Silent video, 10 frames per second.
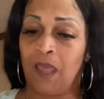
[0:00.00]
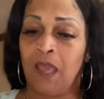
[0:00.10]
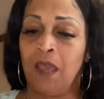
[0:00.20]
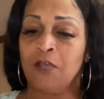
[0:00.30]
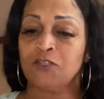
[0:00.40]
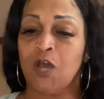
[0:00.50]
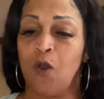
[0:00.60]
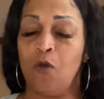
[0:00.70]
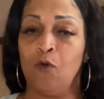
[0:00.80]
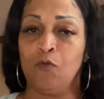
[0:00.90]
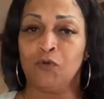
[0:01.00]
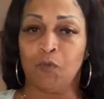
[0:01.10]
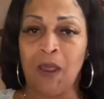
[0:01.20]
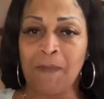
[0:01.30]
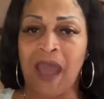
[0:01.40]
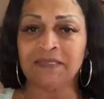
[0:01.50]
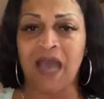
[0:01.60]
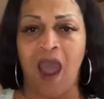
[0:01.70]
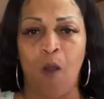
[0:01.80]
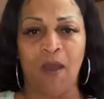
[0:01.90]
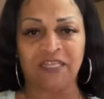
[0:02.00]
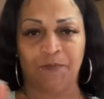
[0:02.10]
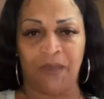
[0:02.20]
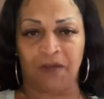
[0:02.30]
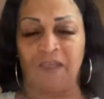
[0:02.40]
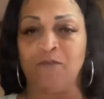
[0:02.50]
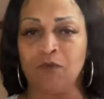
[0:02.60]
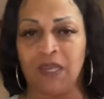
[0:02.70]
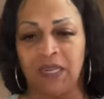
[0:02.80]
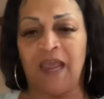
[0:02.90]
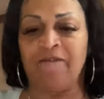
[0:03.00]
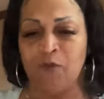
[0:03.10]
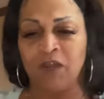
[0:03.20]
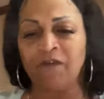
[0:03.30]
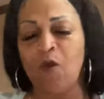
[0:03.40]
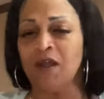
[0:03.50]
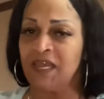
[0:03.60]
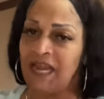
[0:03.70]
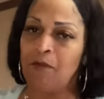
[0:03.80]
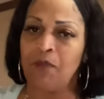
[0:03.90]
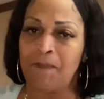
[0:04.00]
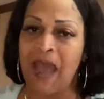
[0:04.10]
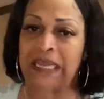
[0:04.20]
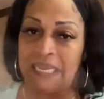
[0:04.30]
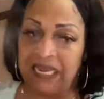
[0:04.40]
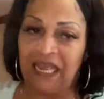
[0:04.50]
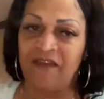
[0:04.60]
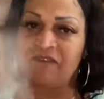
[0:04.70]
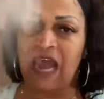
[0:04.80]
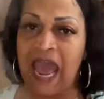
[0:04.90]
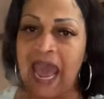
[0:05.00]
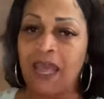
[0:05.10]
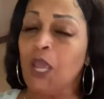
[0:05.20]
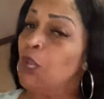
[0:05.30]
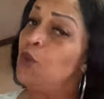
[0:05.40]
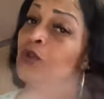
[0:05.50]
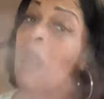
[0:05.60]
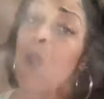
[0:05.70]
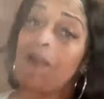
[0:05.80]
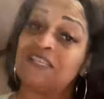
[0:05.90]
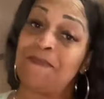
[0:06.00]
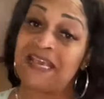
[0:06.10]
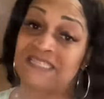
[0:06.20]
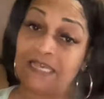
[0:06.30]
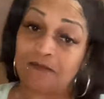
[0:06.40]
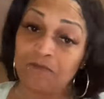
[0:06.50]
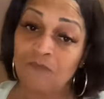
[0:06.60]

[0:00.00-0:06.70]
Hmm. So the ribeye is always better. If you can, if you can afford to get that ribeye, get it. If not, you can always mix it.